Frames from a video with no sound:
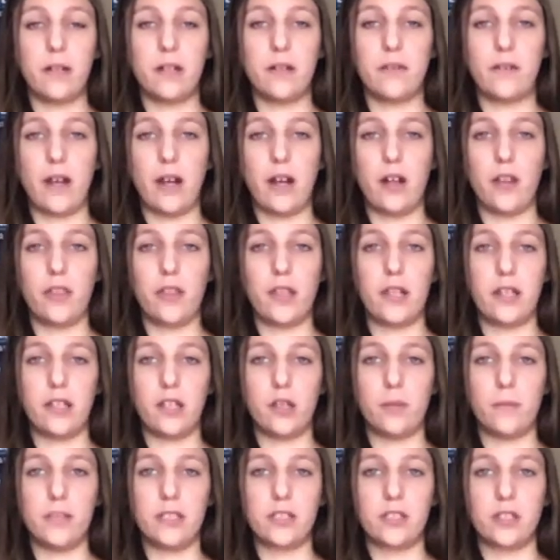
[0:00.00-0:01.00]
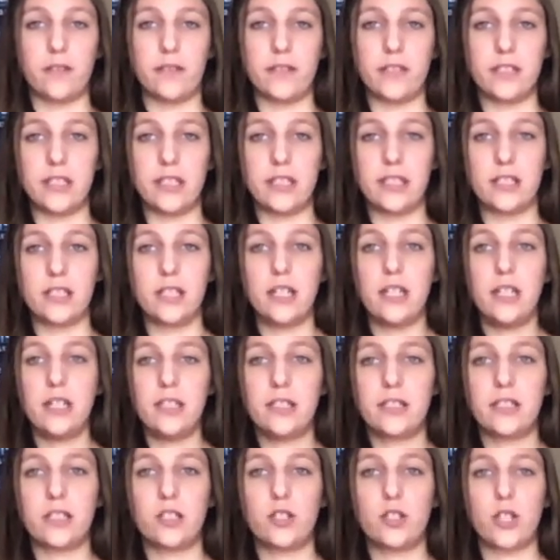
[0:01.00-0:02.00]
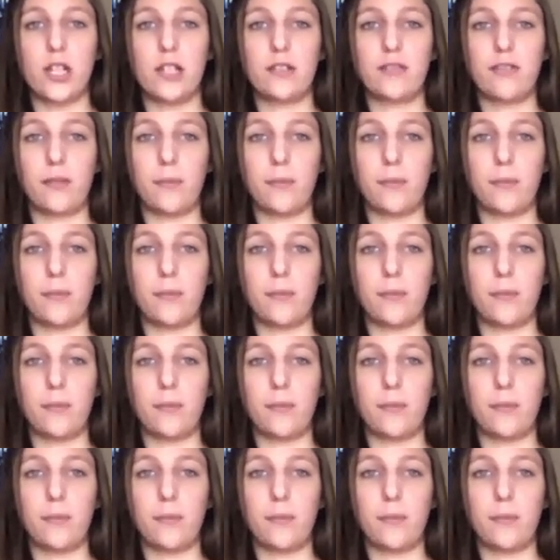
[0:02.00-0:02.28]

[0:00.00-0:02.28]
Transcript: of Health and Human Services suggests